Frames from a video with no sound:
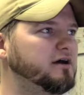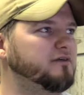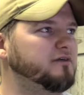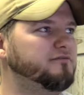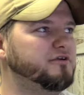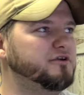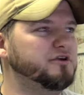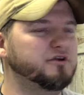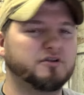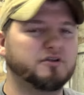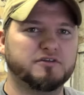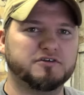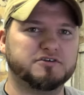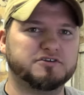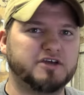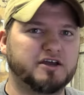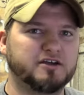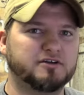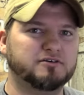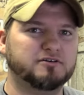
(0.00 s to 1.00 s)
if you're new to
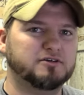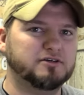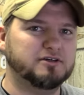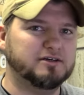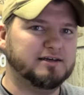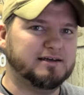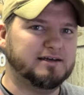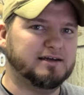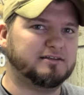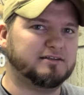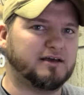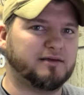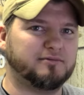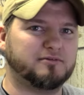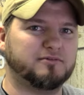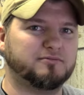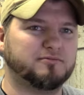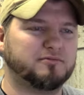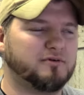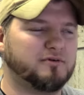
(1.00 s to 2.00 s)
this channel, hit
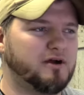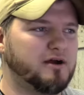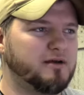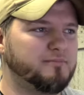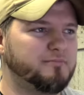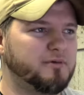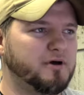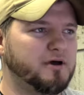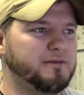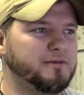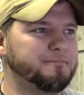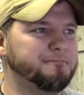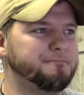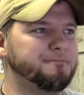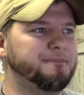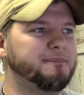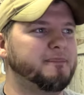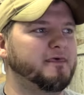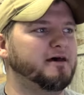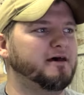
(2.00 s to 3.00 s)
that subscribe
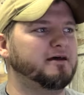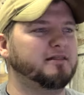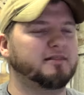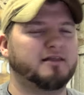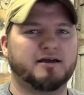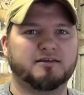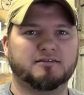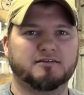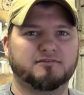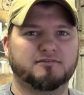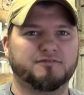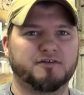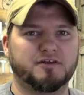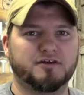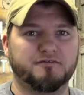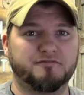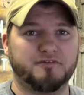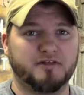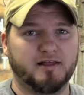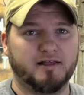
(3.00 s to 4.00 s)
button, like this
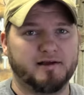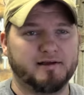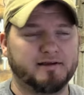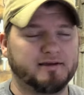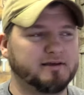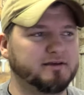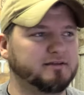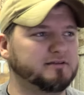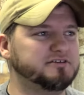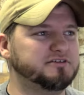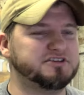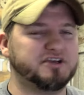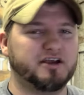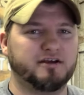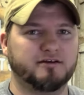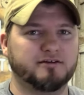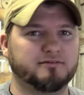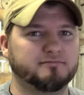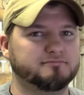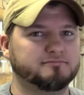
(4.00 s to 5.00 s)
video if you like it,
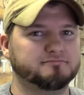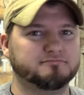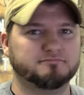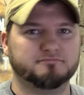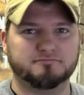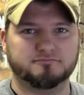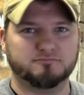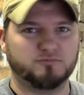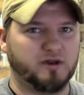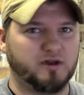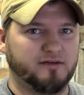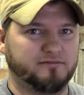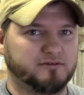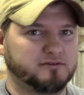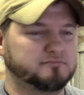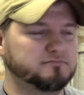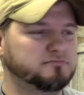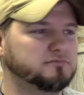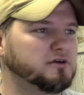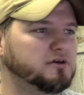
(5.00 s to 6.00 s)
share it,
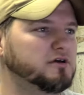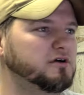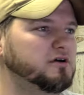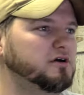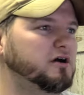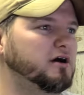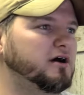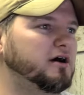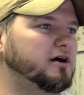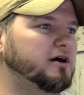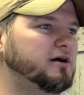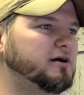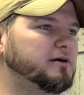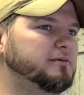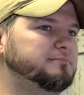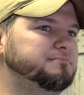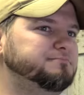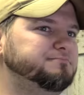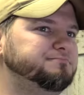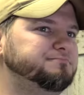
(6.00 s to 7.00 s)
whatever.
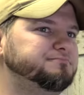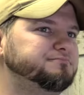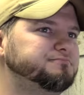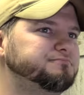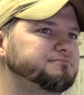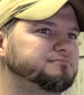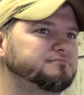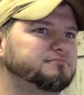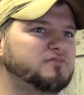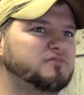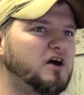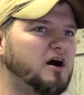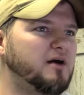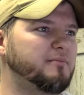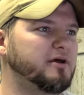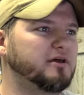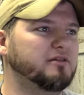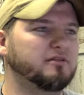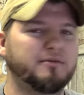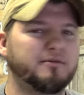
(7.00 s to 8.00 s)

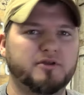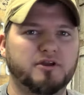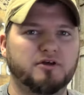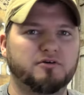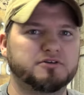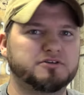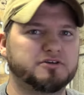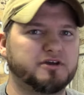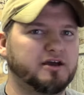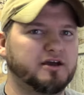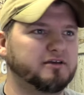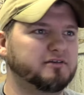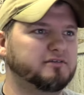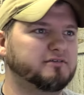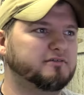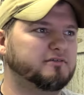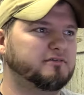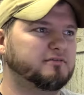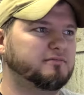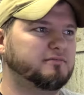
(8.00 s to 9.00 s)
Comment, let me know what you
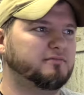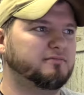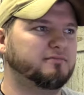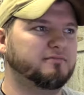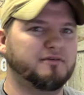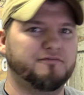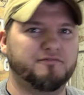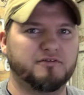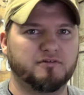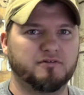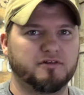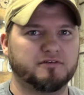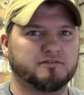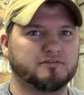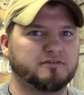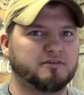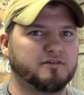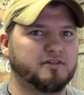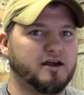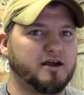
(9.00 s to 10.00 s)
guys, if you
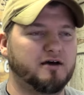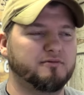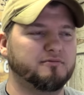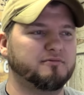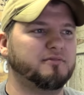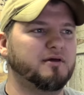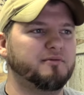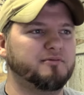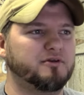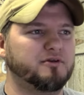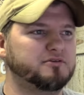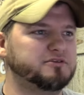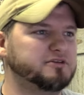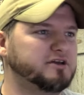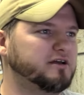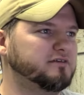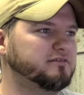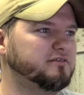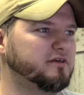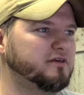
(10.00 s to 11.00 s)
listen to the album, let me know what
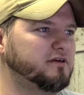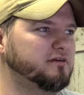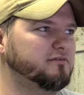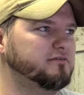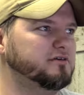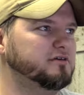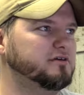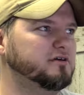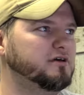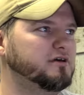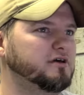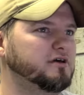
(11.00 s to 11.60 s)
you guys think of it.